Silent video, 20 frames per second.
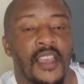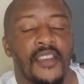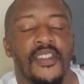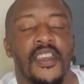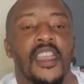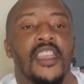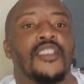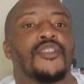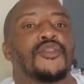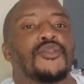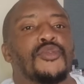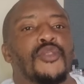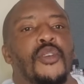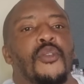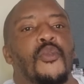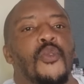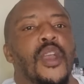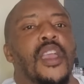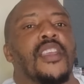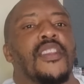There is
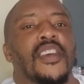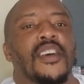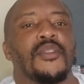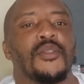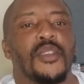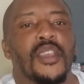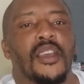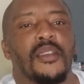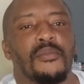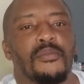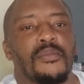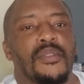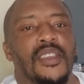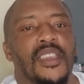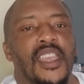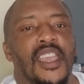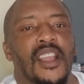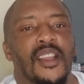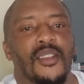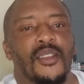no way that you can
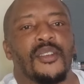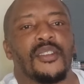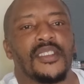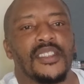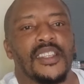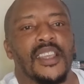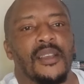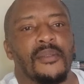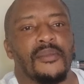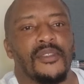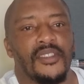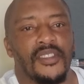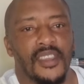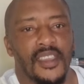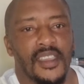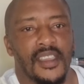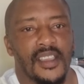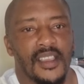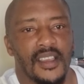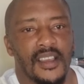be a long term
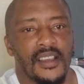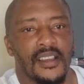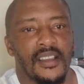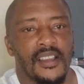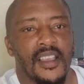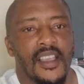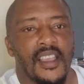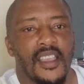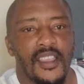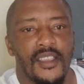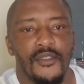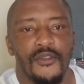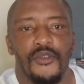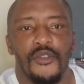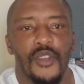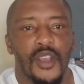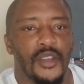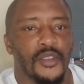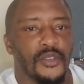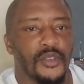thinker if
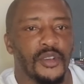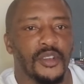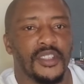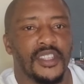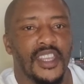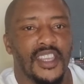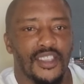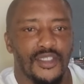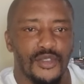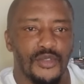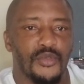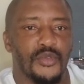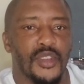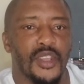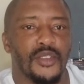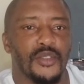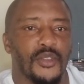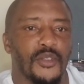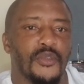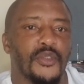you are not a
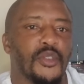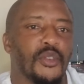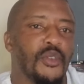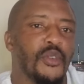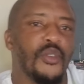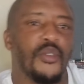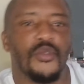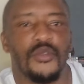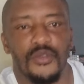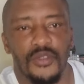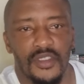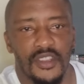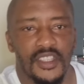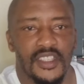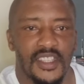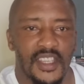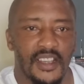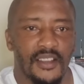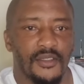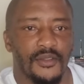student of your own
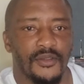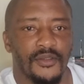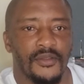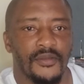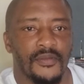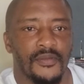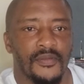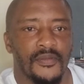self.